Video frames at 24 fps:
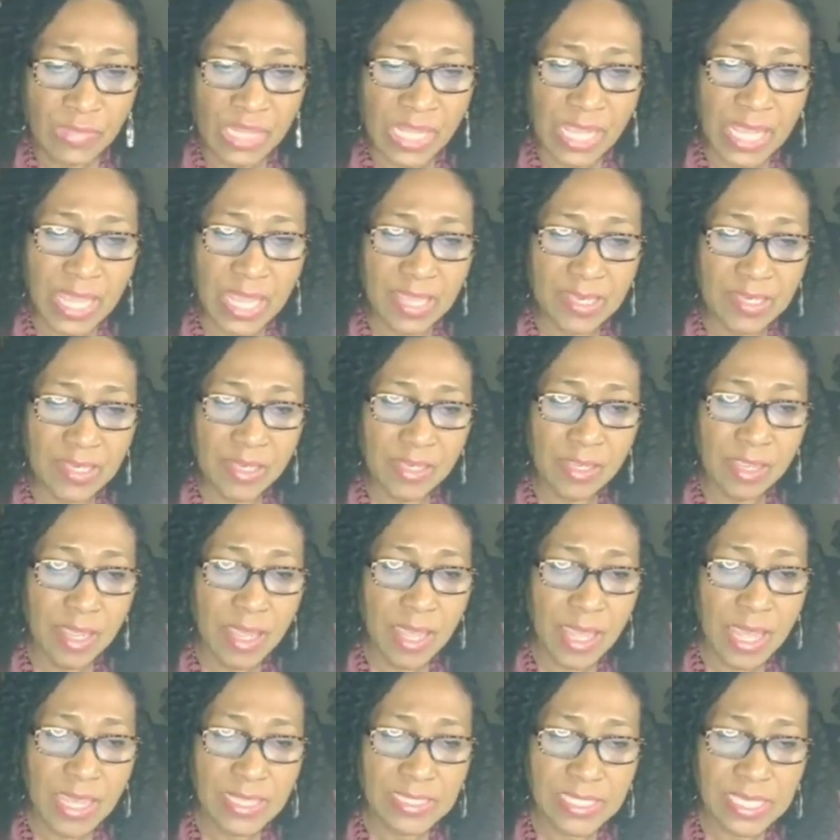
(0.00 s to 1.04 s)
And
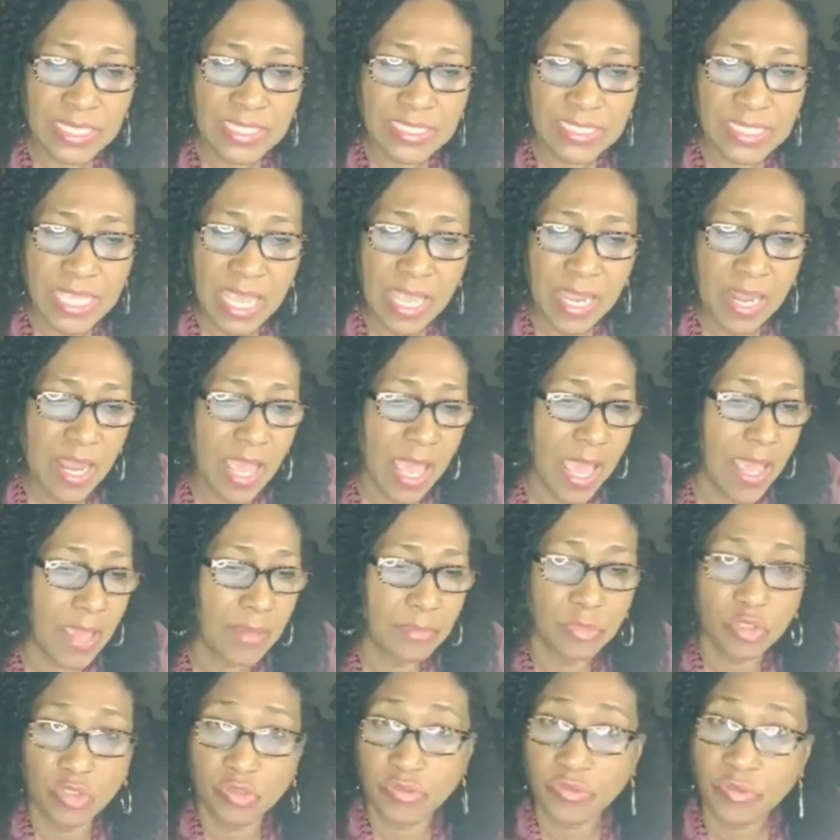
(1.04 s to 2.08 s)
as I said,
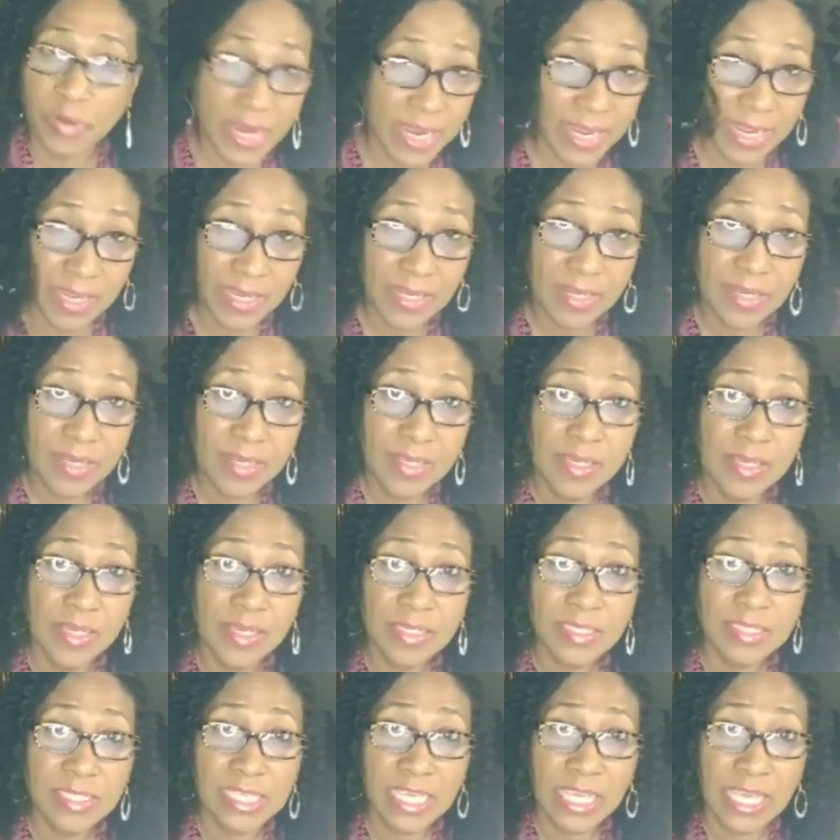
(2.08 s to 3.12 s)
I'm trying
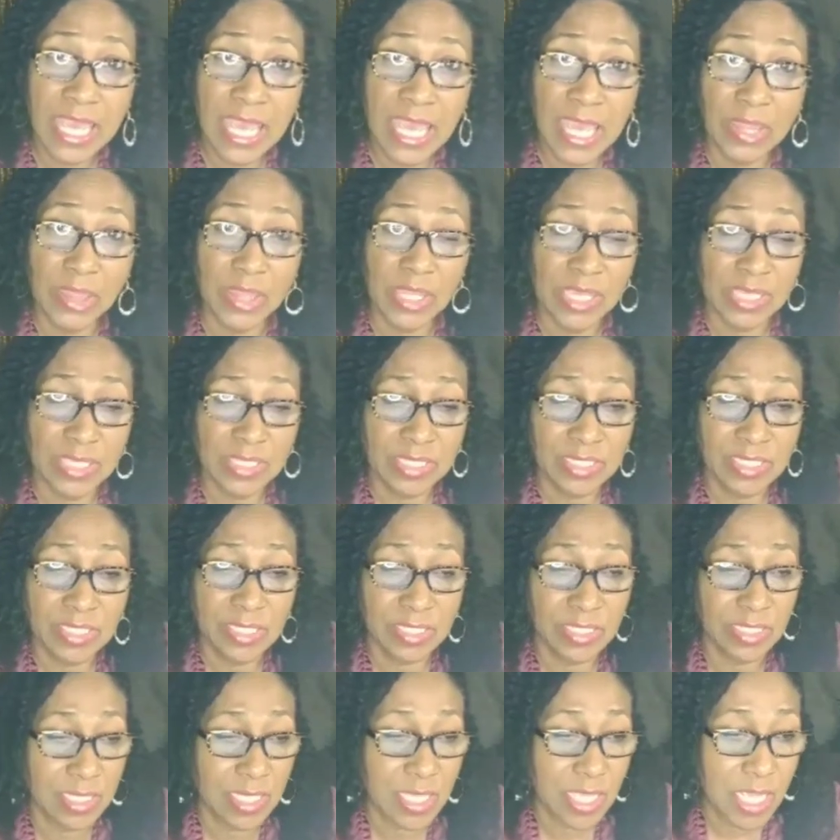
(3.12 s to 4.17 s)
to get this.